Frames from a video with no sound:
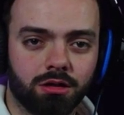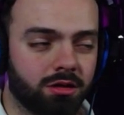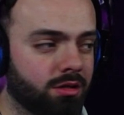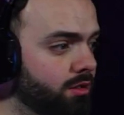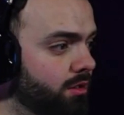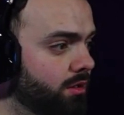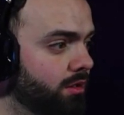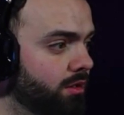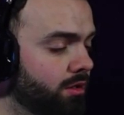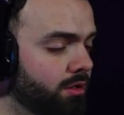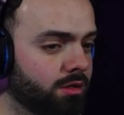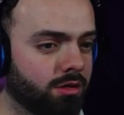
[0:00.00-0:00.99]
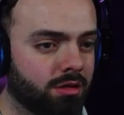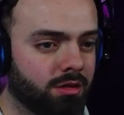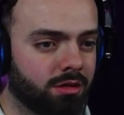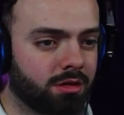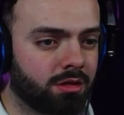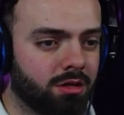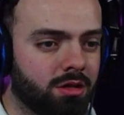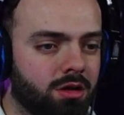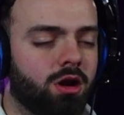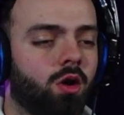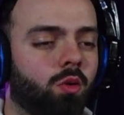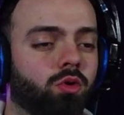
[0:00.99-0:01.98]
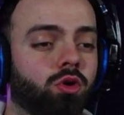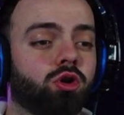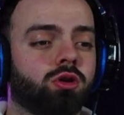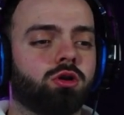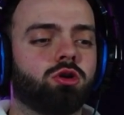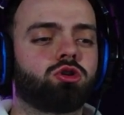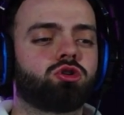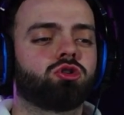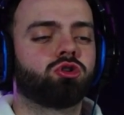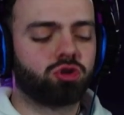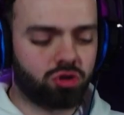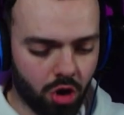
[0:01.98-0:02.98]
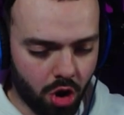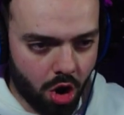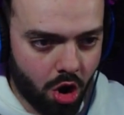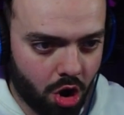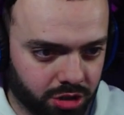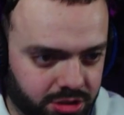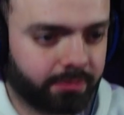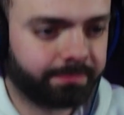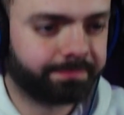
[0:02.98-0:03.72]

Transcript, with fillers: I must remember oh, where I started. God,